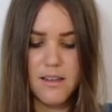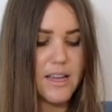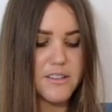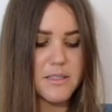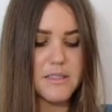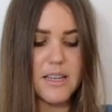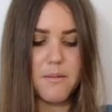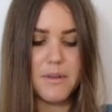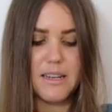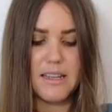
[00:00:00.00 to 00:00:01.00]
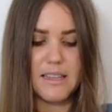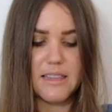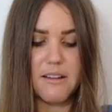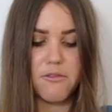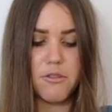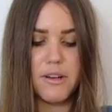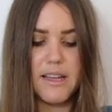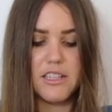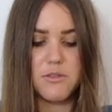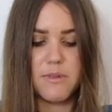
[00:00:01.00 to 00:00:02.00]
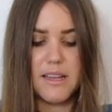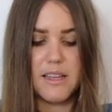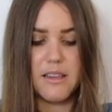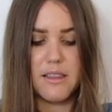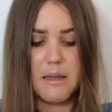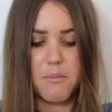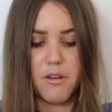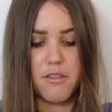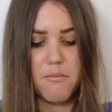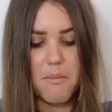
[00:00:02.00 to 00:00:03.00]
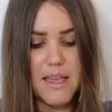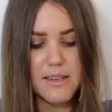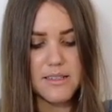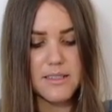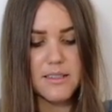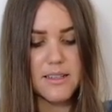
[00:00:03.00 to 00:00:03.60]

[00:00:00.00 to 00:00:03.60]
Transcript: and just start pinning at that raw edge where they both meet